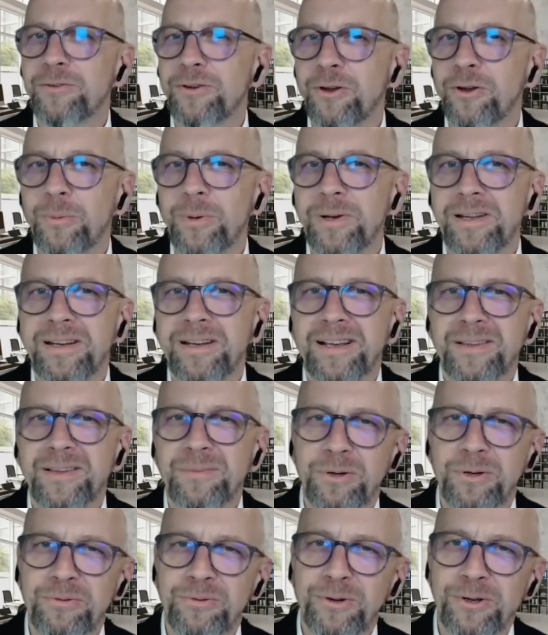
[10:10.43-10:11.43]
Global Index
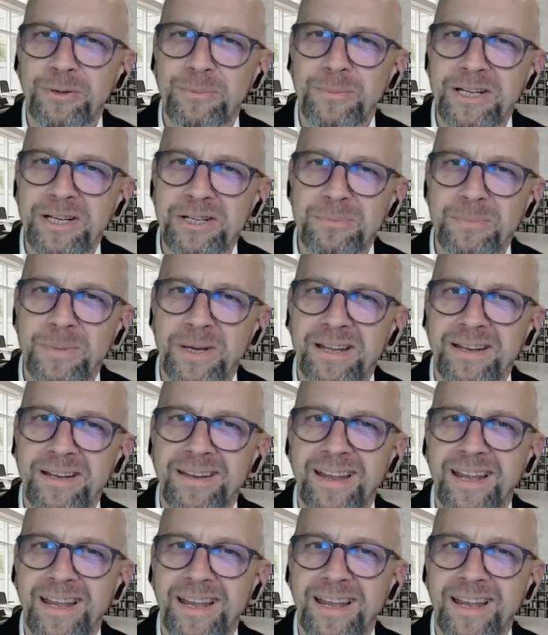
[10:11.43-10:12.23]
Portfolio Management